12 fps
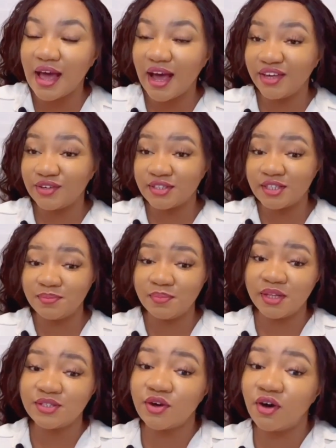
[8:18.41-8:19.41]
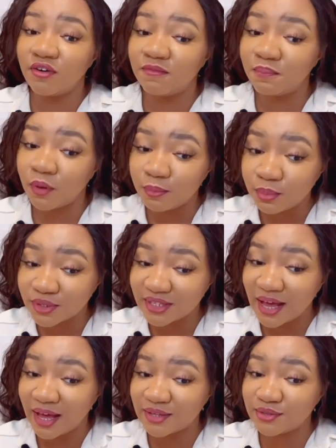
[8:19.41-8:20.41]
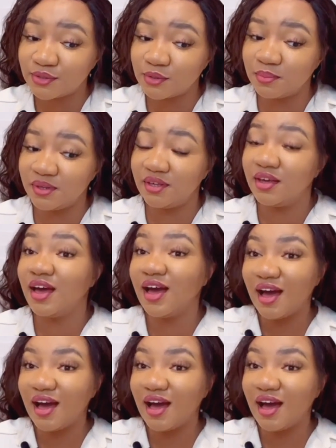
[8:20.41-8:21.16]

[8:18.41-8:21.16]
And your statement of purpose has to be